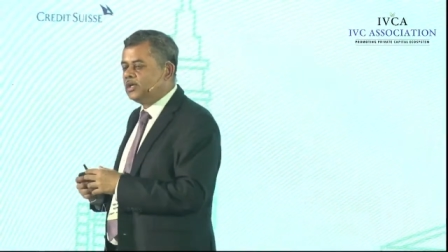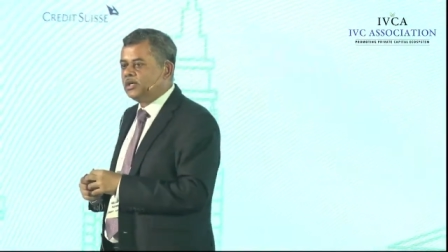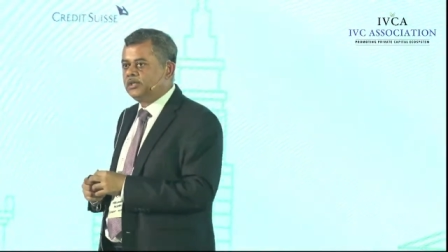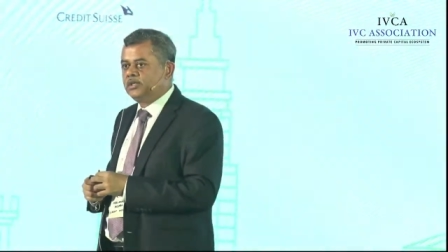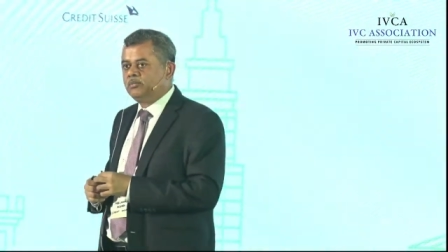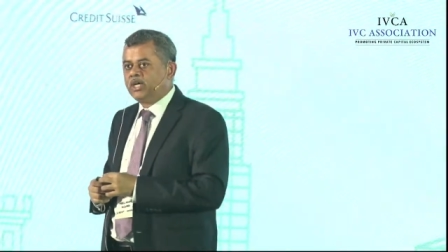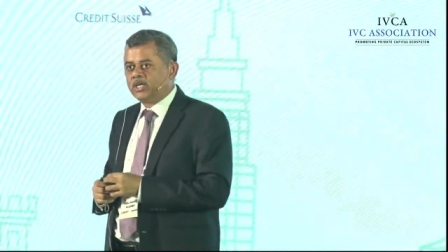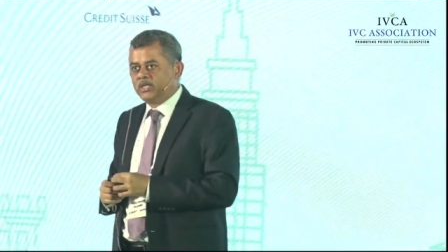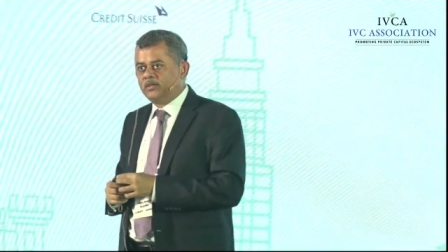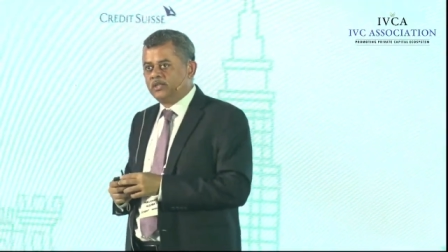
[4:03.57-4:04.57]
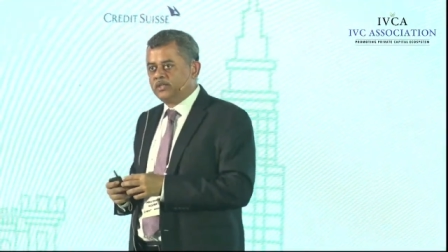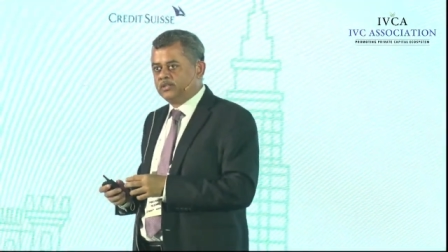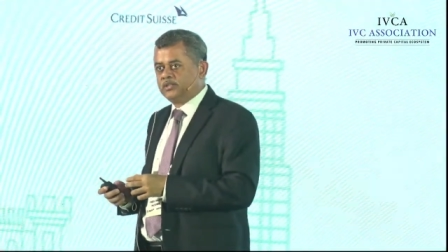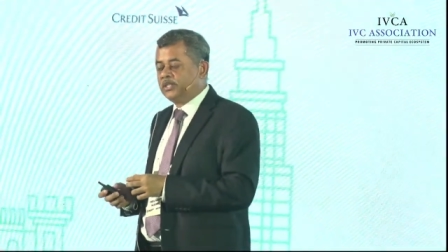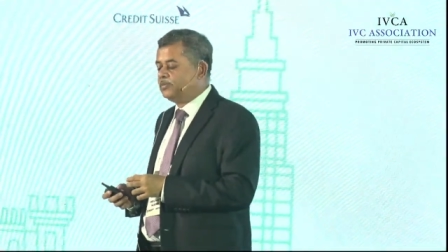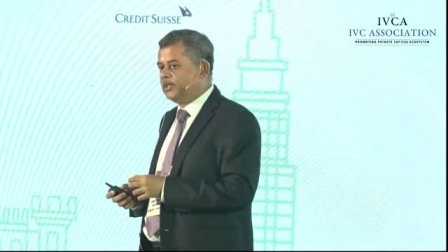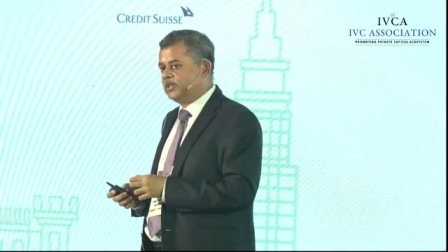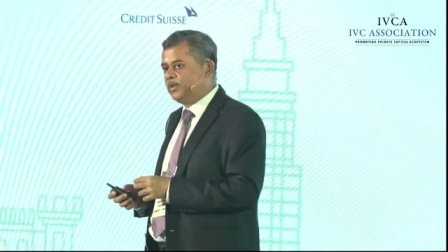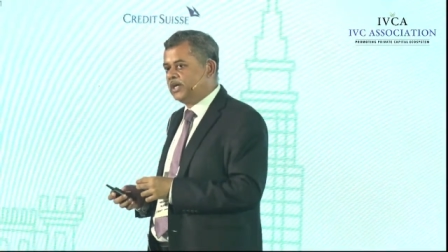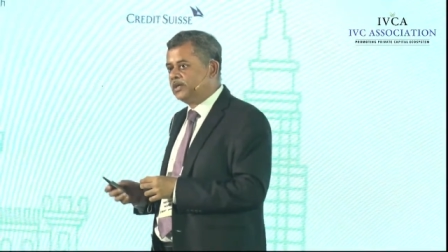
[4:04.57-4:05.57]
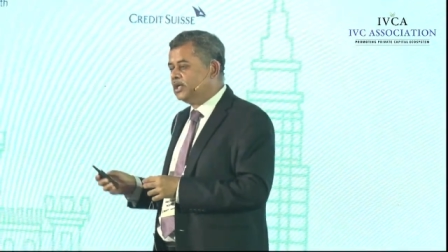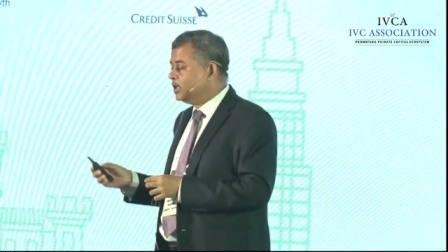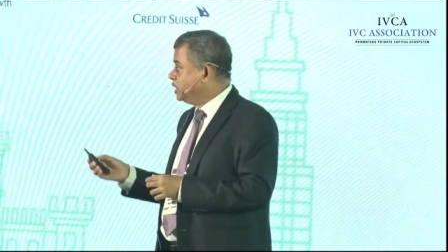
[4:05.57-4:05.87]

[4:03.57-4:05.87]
growth for your investing companies, and